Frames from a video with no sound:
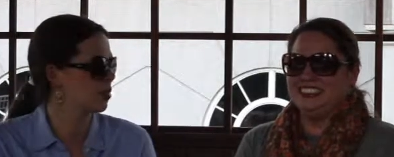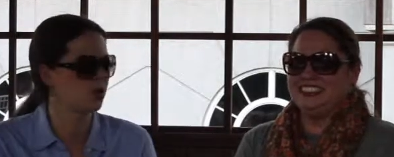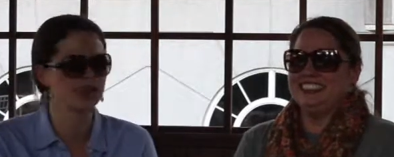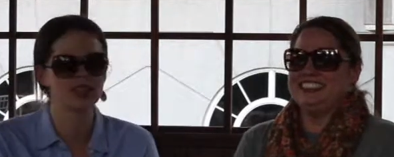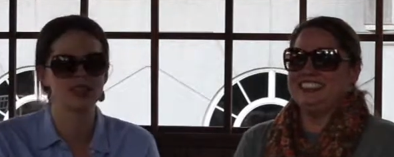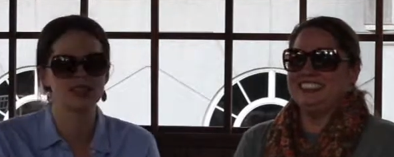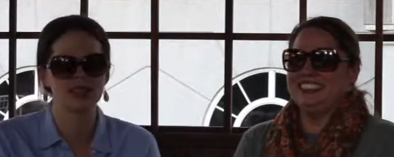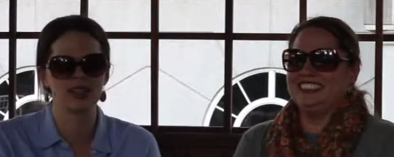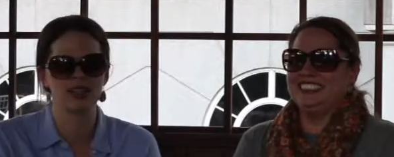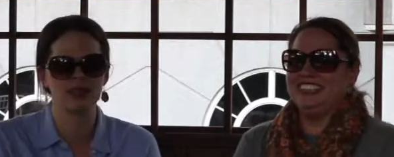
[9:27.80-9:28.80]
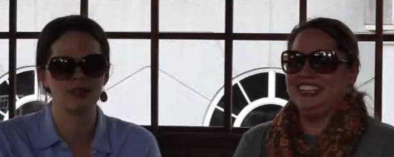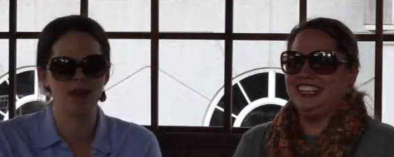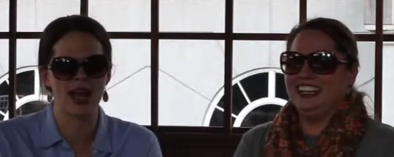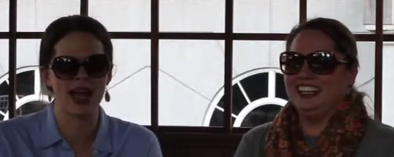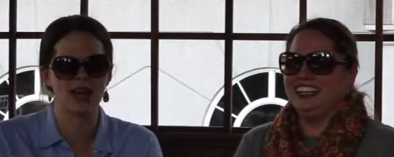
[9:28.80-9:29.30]
Speaker 1: boys in
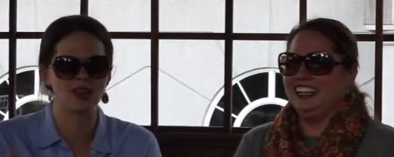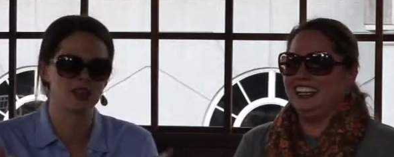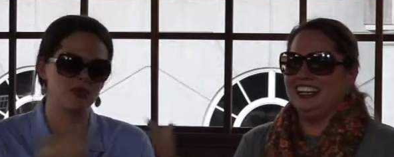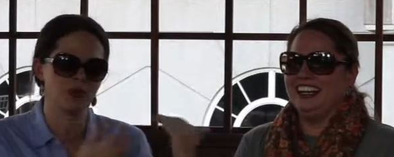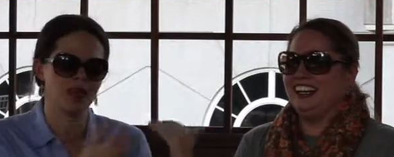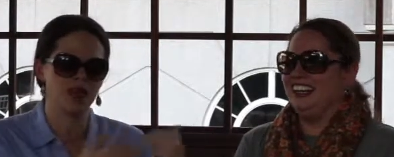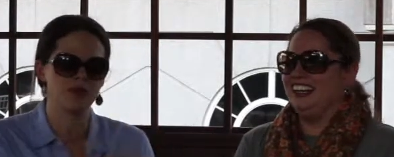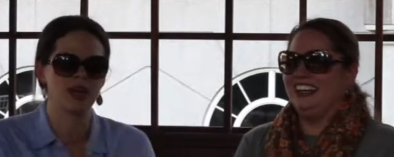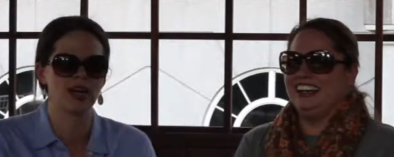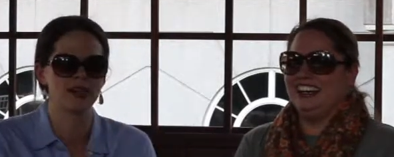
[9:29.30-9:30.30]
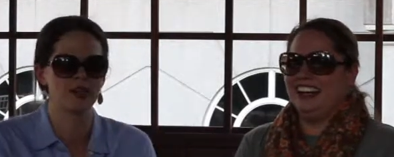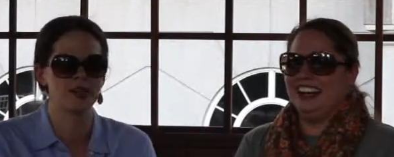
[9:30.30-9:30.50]
my house and we came down to